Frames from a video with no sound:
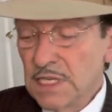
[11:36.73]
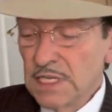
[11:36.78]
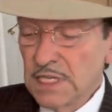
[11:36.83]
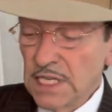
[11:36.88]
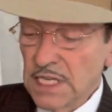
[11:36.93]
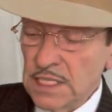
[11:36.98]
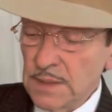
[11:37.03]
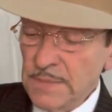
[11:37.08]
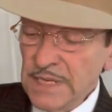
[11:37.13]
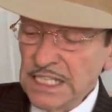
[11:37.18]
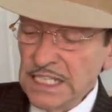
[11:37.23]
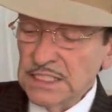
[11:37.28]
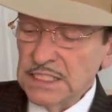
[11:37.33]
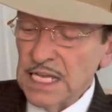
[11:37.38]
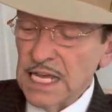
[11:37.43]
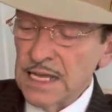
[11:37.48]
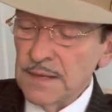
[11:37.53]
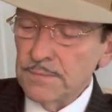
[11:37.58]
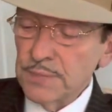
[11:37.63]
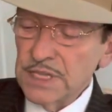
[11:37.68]
In the
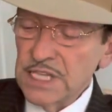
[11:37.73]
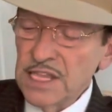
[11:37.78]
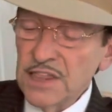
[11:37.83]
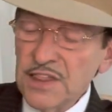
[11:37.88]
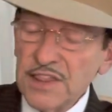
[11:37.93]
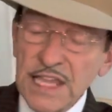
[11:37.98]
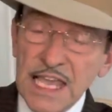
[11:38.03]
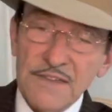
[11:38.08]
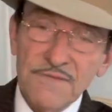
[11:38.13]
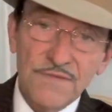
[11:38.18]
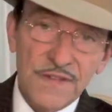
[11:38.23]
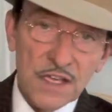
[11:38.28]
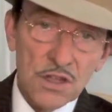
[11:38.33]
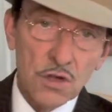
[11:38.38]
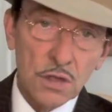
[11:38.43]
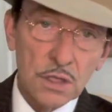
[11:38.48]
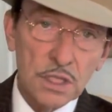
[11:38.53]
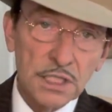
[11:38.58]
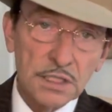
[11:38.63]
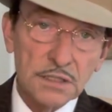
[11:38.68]
meantime, please stay
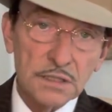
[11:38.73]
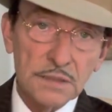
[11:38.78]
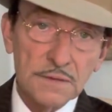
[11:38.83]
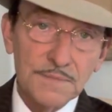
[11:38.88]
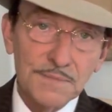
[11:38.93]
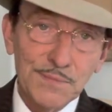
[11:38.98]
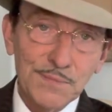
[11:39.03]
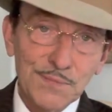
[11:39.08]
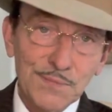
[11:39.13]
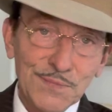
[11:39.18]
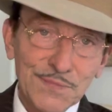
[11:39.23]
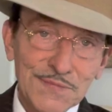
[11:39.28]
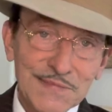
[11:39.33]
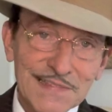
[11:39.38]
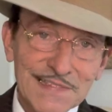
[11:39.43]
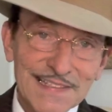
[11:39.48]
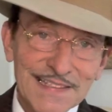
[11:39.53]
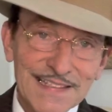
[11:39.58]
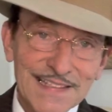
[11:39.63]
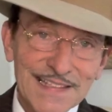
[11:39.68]
vigilant,
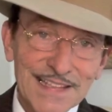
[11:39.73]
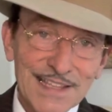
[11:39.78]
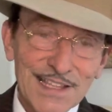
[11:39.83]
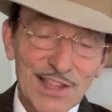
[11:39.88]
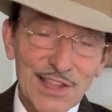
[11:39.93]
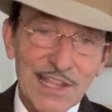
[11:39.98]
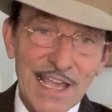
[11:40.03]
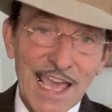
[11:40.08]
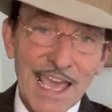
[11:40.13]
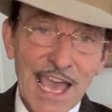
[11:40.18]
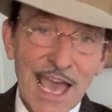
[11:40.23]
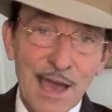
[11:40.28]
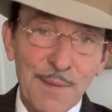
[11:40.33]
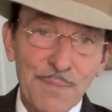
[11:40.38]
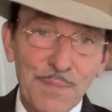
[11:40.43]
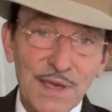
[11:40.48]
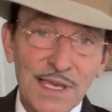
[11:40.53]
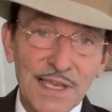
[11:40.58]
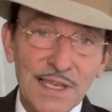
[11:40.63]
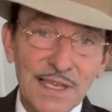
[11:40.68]
stay
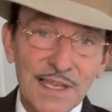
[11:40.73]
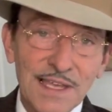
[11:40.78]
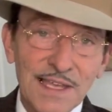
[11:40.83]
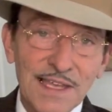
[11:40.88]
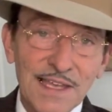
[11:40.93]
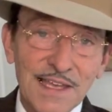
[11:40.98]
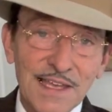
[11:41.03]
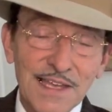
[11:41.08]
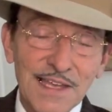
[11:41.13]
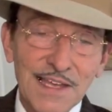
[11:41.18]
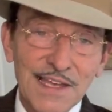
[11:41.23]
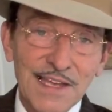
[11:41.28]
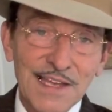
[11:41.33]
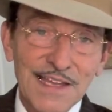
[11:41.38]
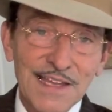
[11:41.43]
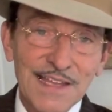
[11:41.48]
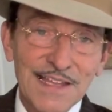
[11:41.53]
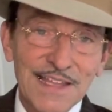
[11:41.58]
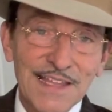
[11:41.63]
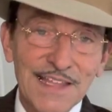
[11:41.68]
happy,
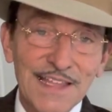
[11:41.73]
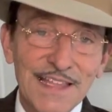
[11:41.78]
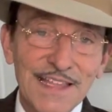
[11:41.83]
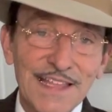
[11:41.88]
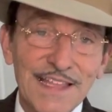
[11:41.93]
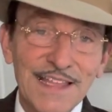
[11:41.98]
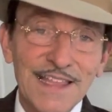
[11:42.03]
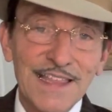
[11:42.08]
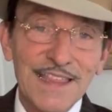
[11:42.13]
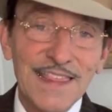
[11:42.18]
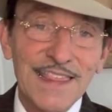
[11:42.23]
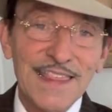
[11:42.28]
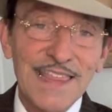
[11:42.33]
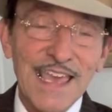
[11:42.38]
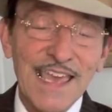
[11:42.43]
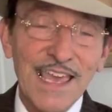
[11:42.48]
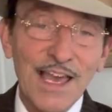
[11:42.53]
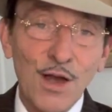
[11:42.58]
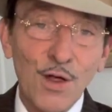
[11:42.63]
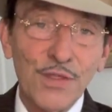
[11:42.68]

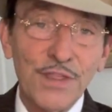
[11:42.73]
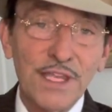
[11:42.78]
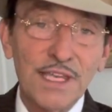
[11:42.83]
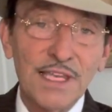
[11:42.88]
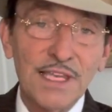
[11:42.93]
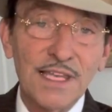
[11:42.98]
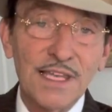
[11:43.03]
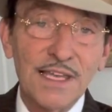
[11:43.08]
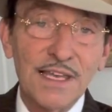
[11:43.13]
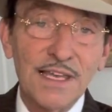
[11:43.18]
stay healthy,